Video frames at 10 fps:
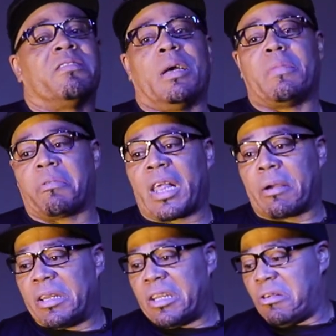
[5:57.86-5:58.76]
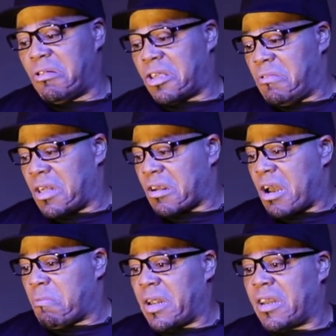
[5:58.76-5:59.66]
My stepmom was like, Well, did you shoot his
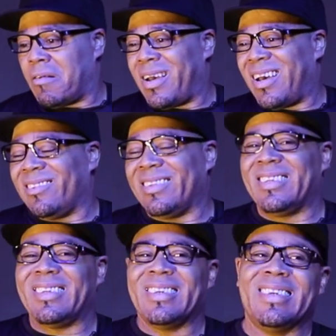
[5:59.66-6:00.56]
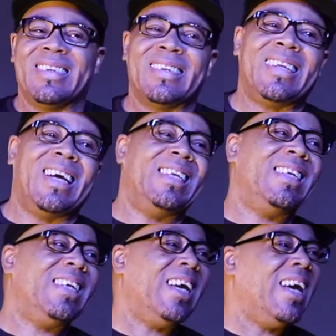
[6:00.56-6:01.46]
car window out? I was like,
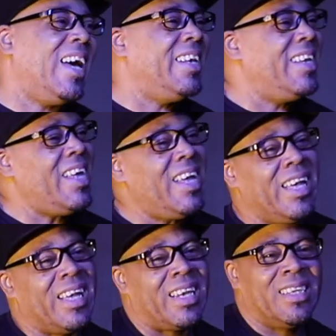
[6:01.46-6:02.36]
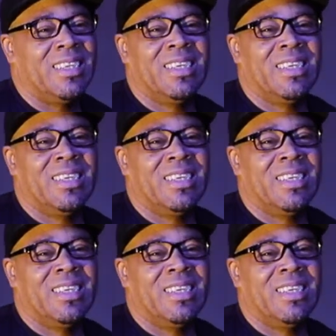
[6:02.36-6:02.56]
Yeah, I did. I